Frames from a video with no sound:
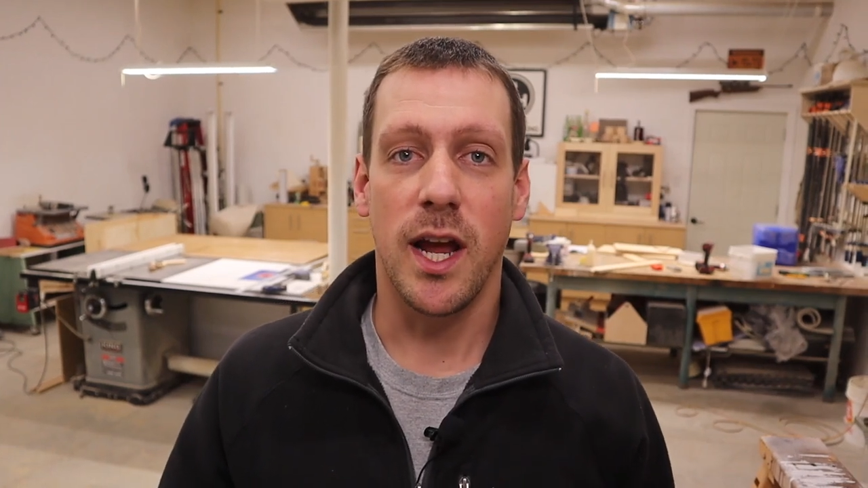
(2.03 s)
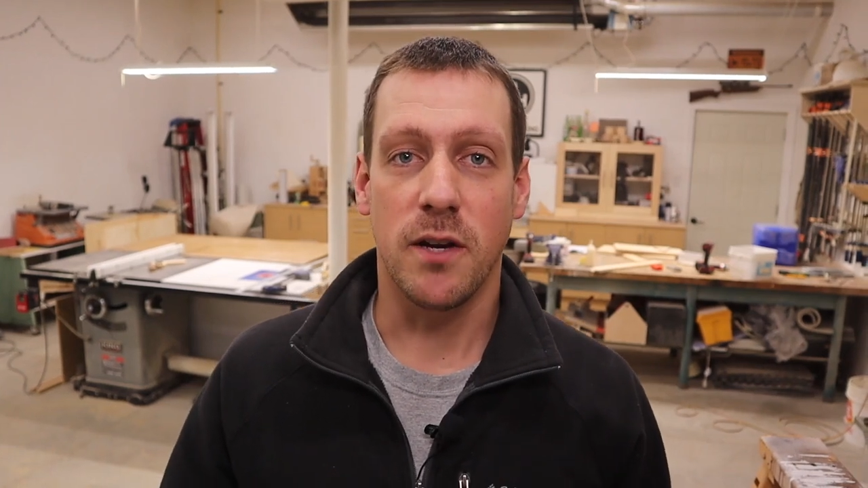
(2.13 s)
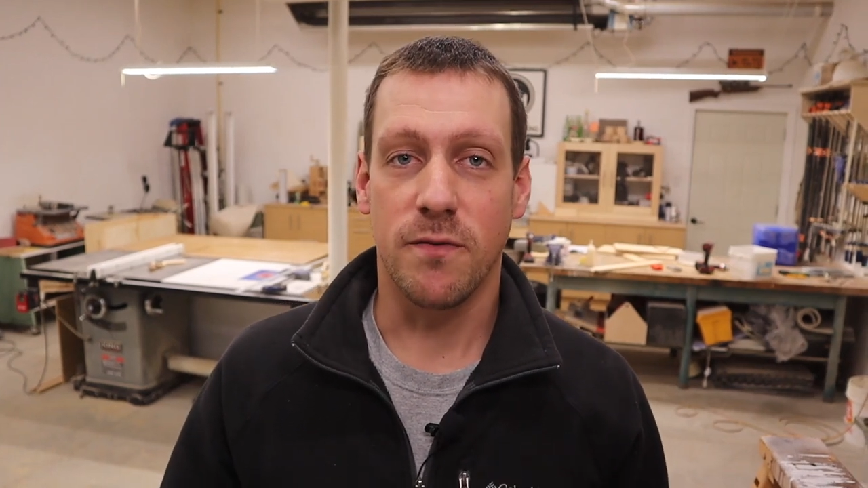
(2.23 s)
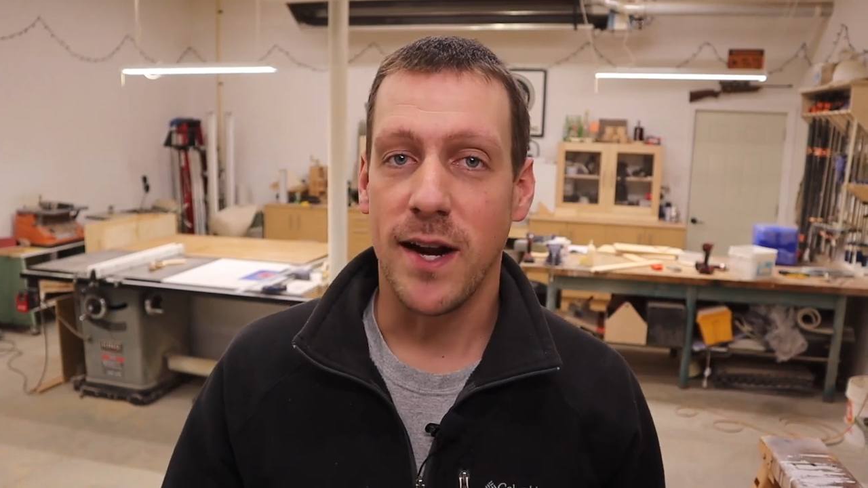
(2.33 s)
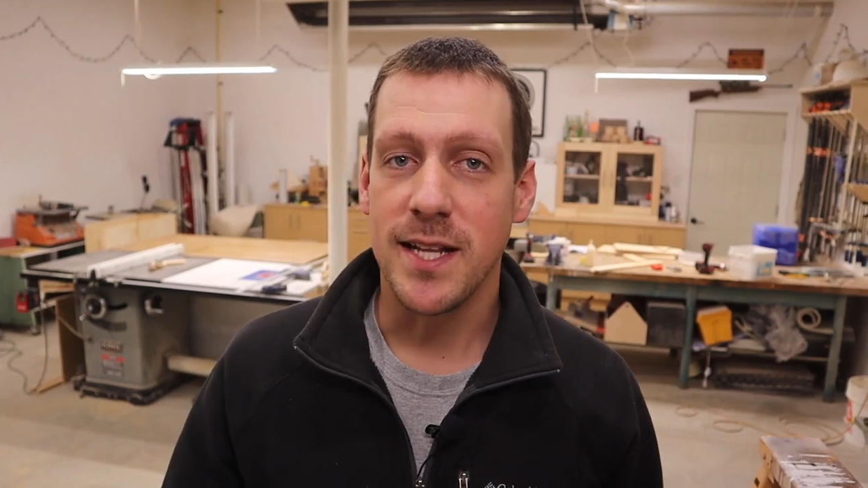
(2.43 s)
and
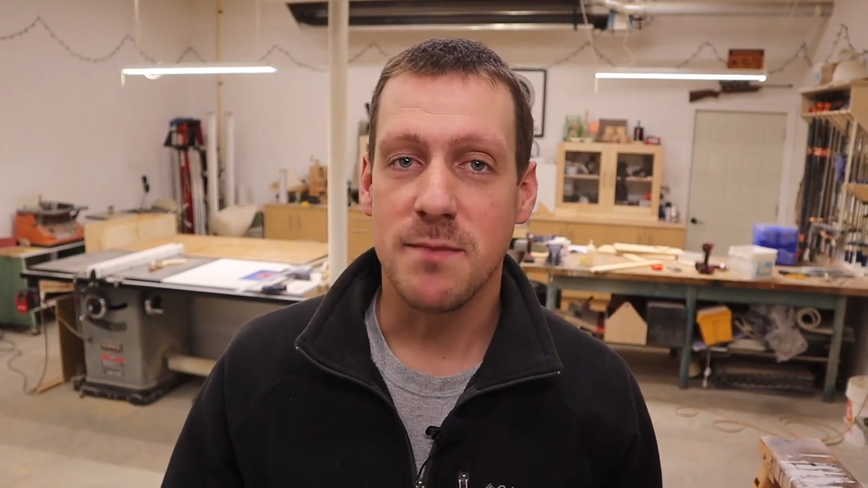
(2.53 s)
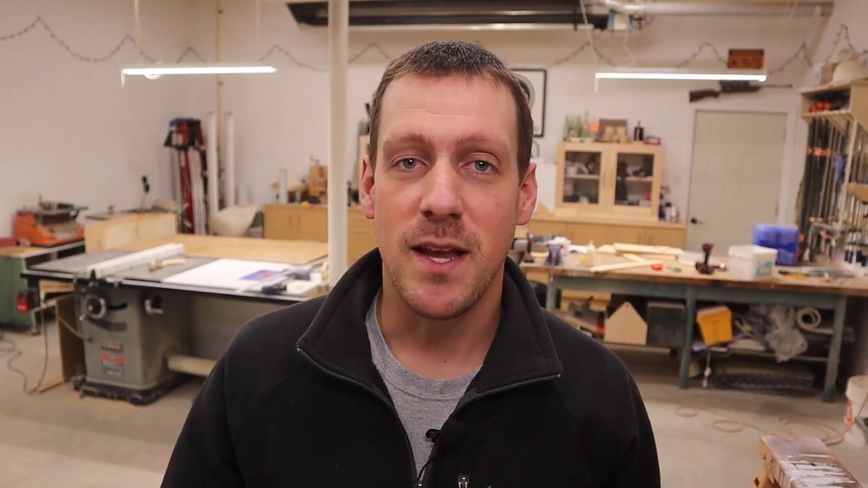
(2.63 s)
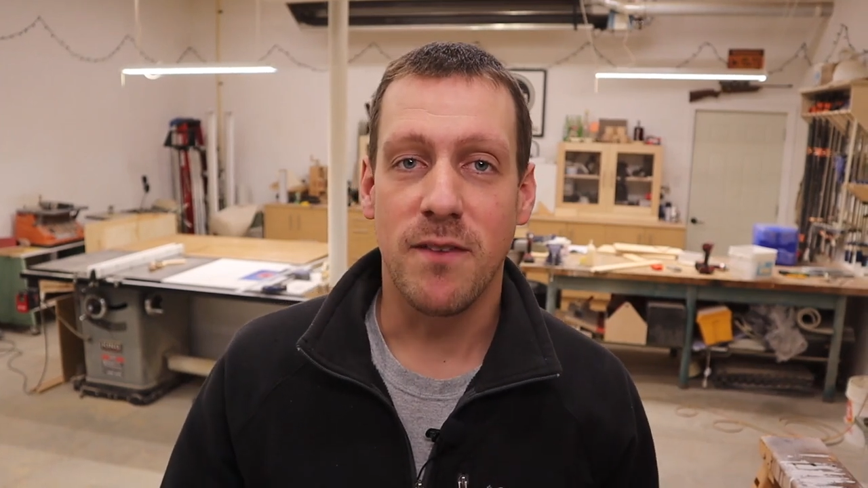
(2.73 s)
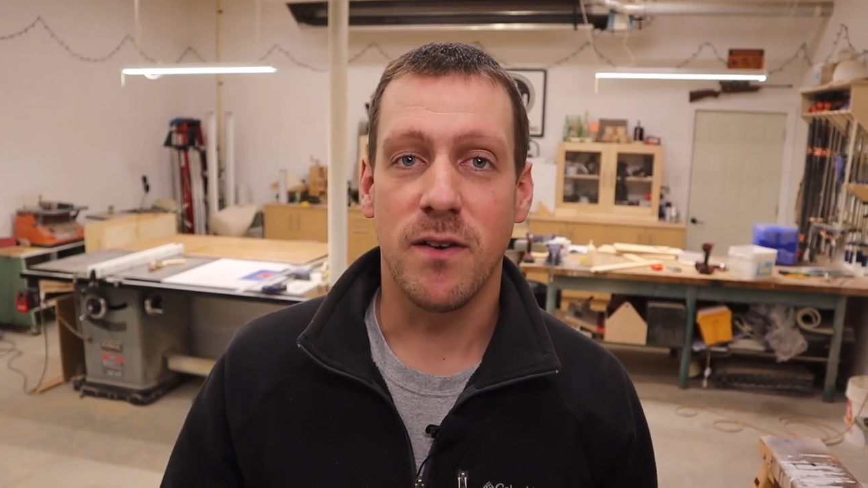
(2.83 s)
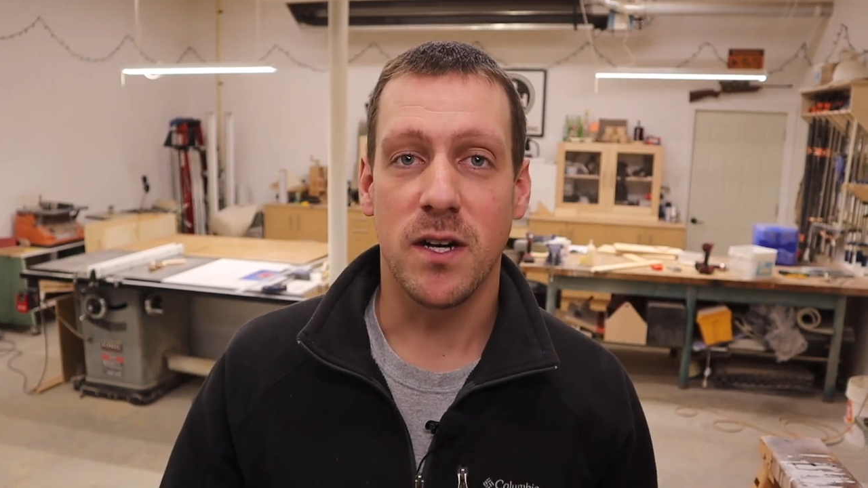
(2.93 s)
your friends
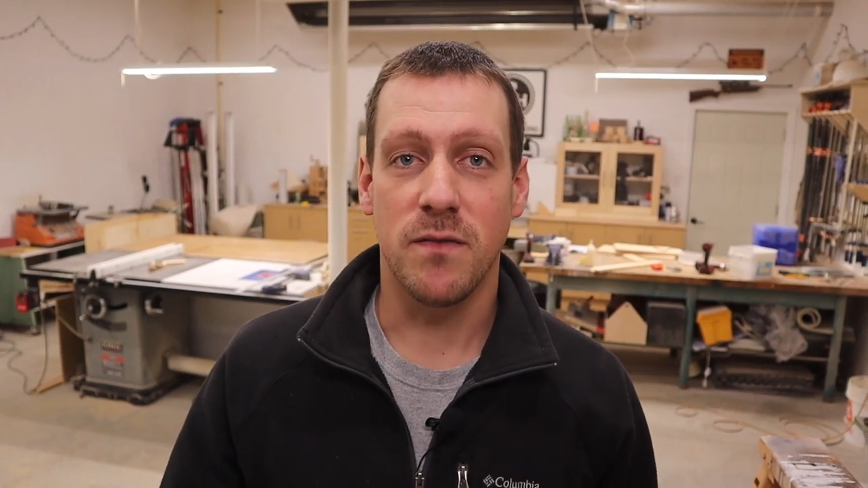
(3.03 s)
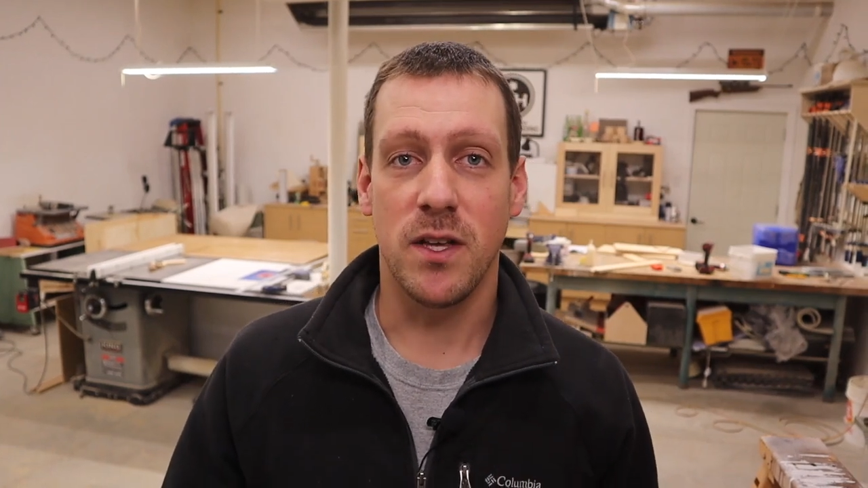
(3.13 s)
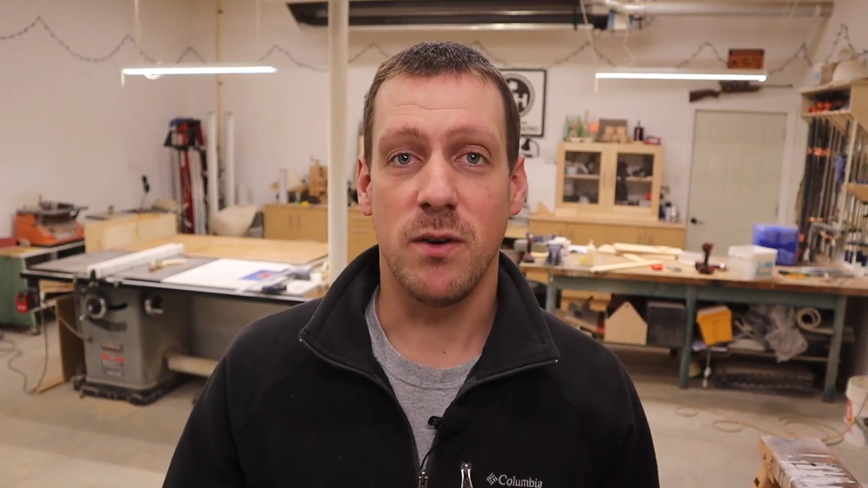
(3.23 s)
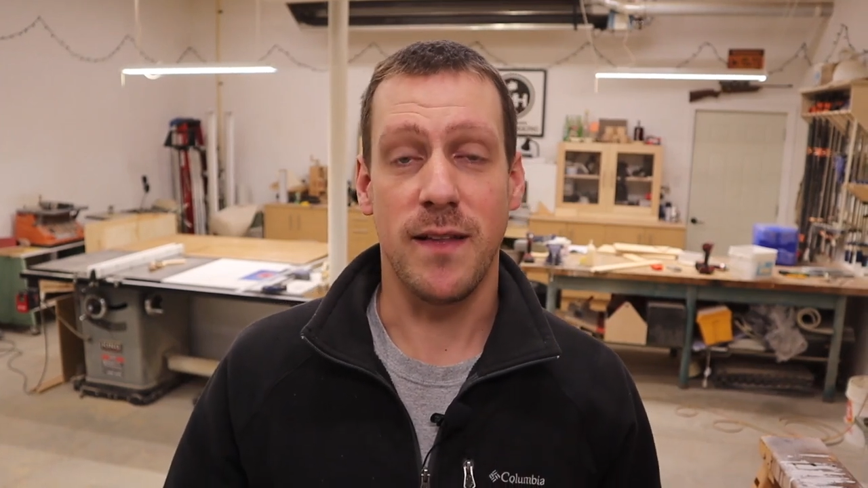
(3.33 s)
make fun of you